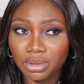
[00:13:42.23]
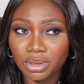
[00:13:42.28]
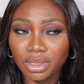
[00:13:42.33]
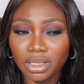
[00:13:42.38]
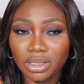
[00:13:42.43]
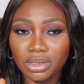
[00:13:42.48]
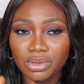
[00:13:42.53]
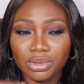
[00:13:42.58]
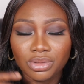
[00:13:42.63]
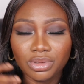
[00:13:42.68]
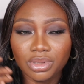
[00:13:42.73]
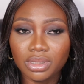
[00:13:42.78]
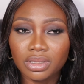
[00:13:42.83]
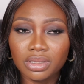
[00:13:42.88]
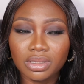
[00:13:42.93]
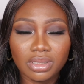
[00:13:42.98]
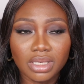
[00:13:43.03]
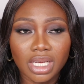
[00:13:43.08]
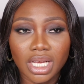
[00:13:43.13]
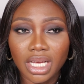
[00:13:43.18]
Okay, so
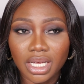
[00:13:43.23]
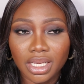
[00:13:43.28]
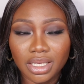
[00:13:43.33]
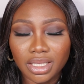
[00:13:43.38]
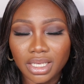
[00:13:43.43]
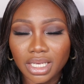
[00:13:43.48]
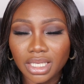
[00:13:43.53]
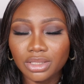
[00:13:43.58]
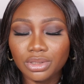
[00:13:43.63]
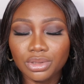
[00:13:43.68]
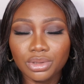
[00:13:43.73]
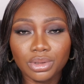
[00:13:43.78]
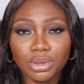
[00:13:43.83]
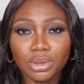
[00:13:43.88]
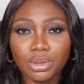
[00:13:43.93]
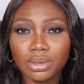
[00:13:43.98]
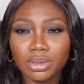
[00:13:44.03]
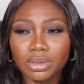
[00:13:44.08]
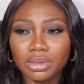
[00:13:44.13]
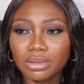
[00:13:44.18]
just get
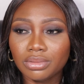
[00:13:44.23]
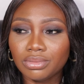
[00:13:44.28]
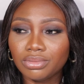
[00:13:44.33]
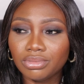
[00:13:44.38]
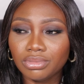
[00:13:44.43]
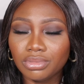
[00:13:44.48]
your